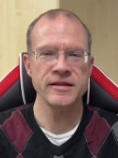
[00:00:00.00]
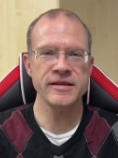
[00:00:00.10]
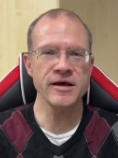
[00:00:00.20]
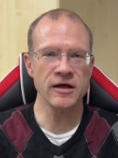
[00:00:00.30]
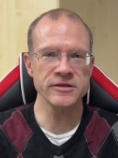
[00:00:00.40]

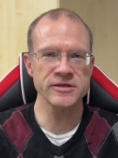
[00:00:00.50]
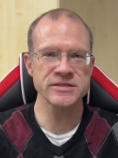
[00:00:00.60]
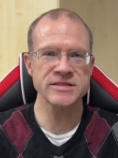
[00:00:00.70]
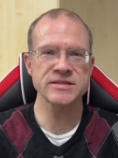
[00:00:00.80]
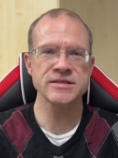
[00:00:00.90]
The
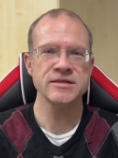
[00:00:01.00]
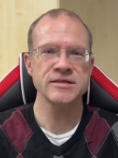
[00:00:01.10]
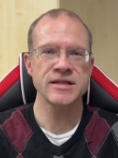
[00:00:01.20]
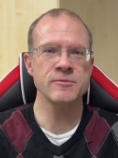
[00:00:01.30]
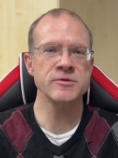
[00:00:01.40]
others,
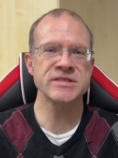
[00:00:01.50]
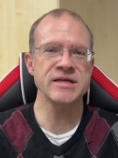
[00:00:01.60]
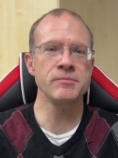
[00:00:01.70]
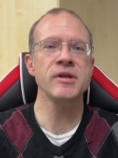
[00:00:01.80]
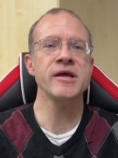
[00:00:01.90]
they were
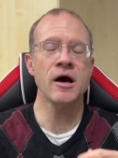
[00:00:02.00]
simply